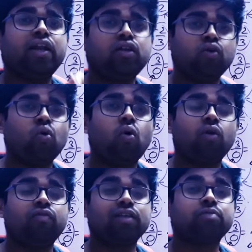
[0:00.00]
q
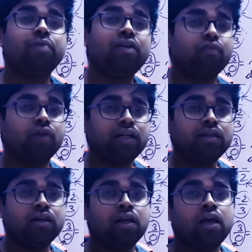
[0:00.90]
always be 1?
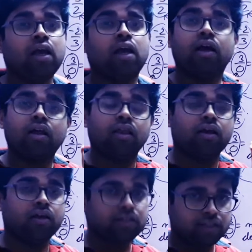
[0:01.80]

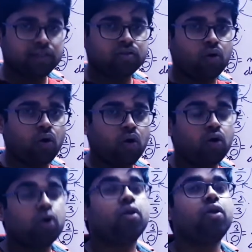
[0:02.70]
Is it so?
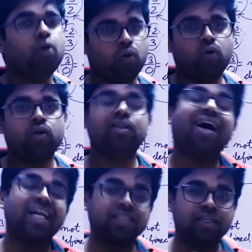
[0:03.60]
No. The
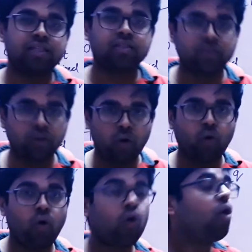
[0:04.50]
answer is
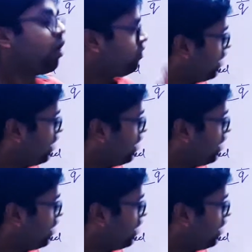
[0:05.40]
no. We